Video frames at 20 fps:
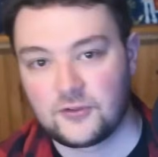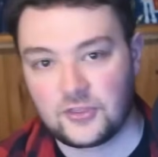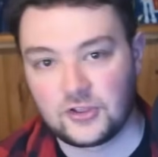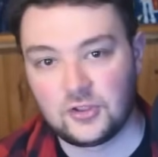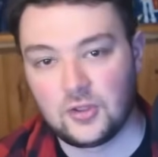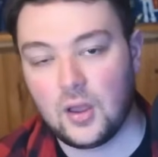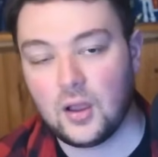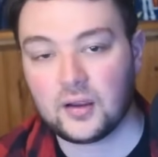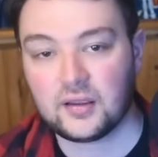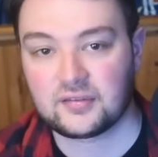the
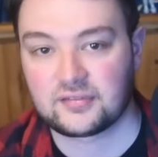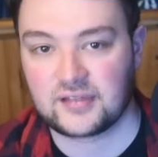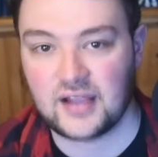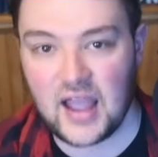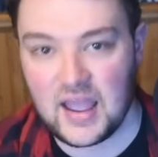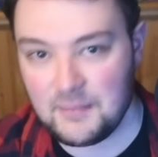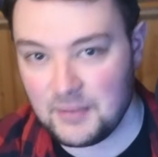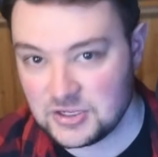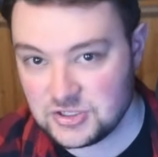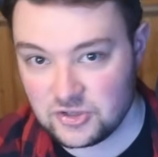longest
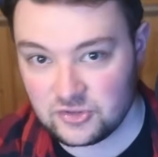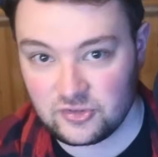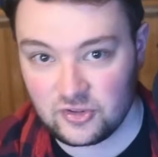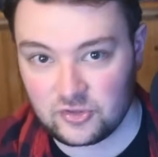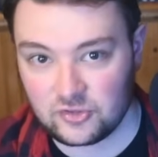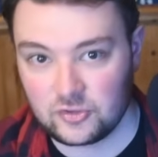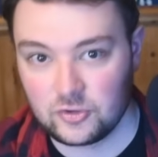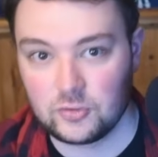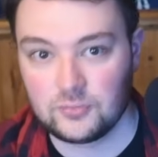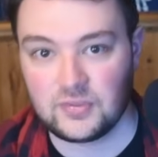time, I just
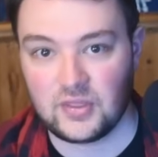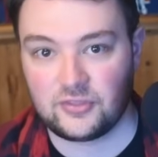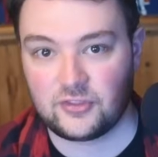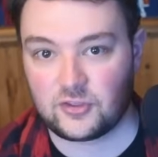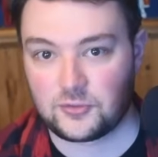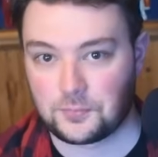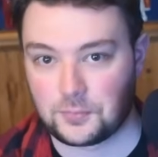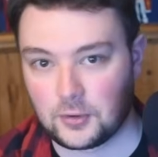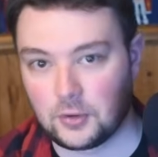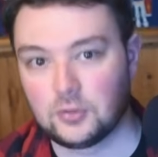assumed that
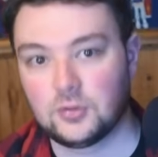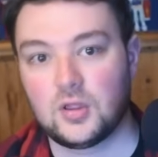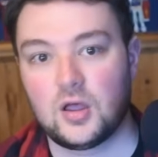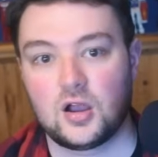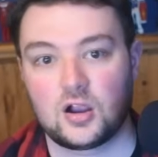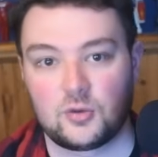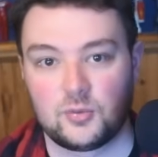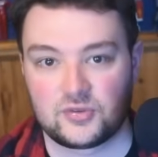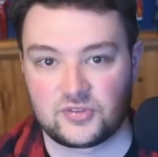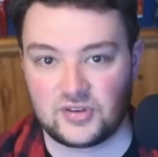this
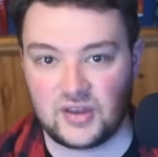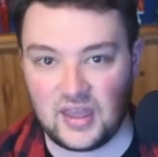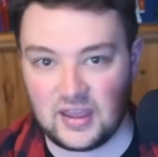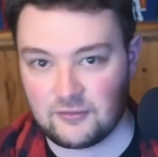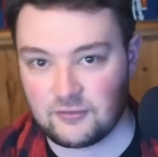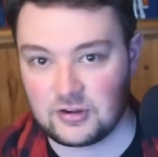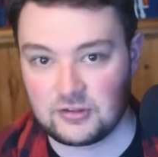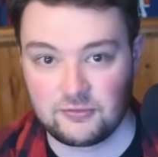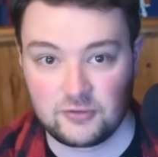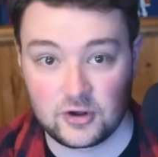prologue was in
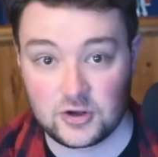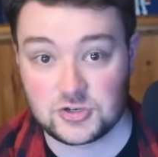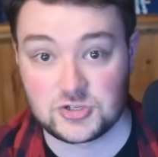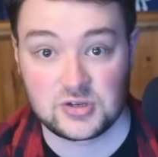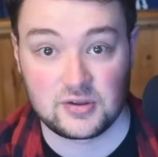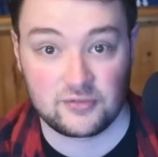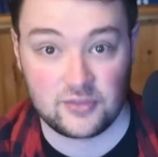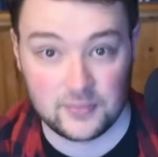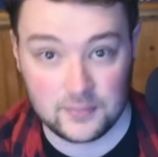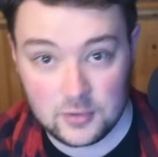every version
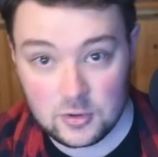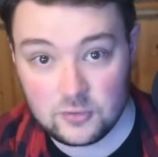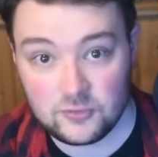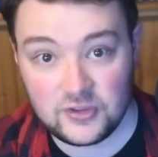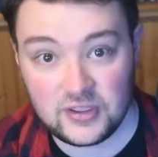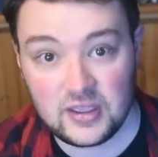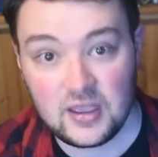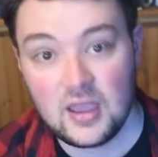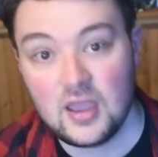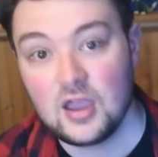of the
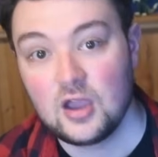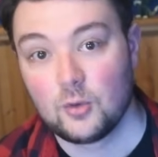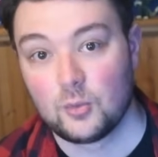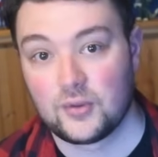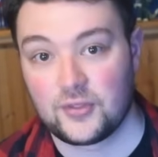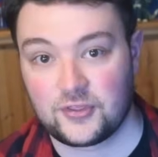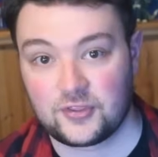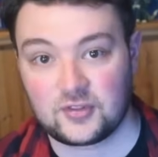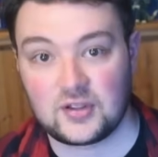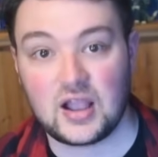movie,
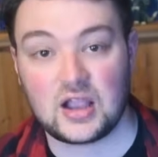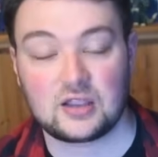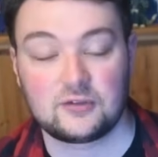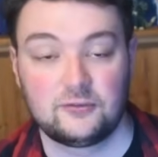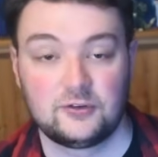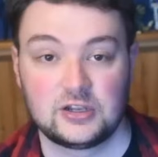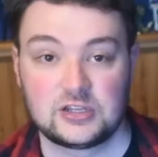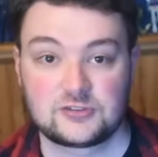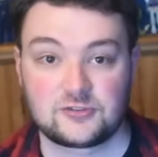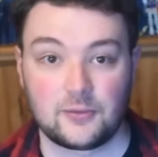with stock
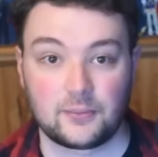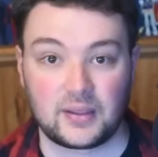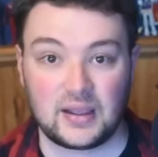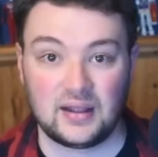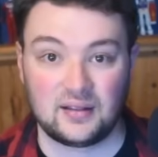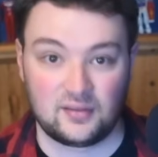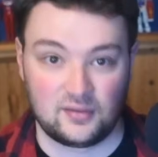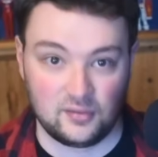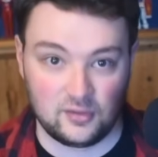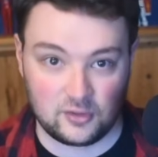footage from
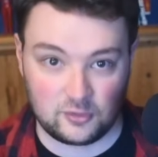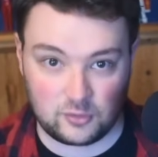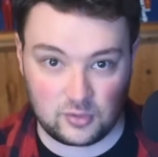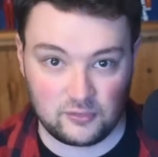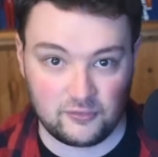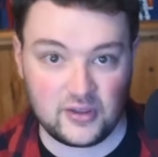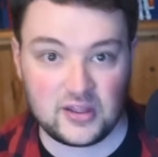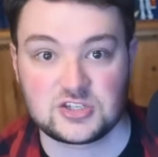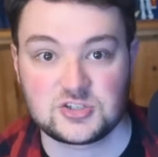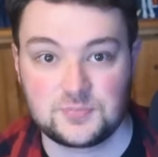Godzilla's
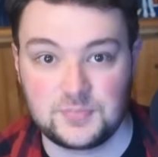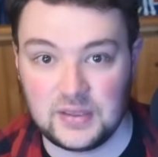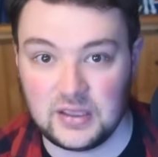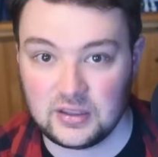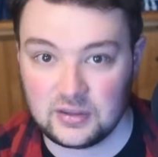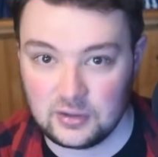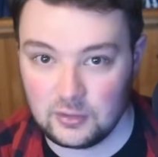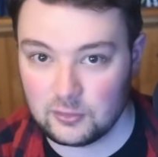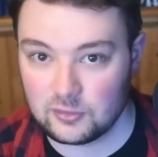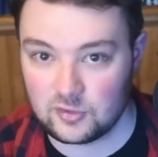revenge
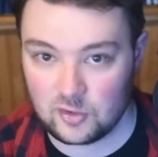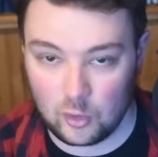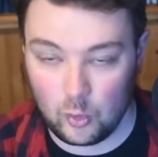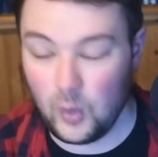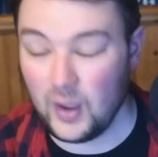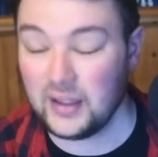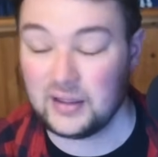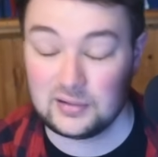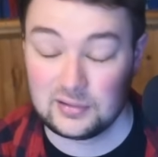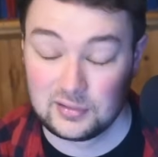being used
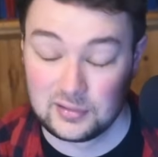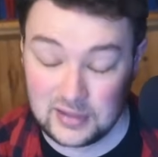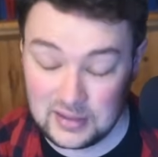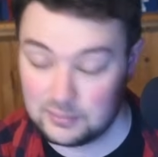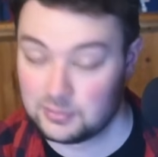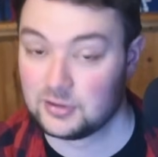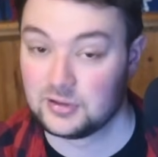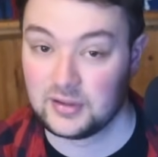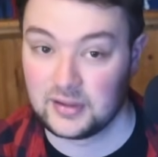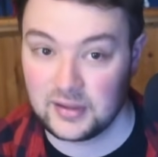quite
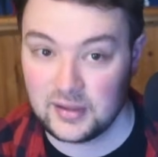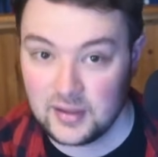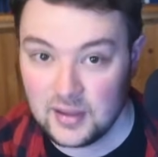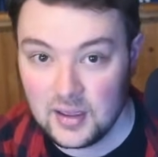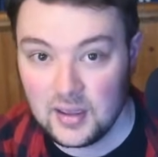liberally.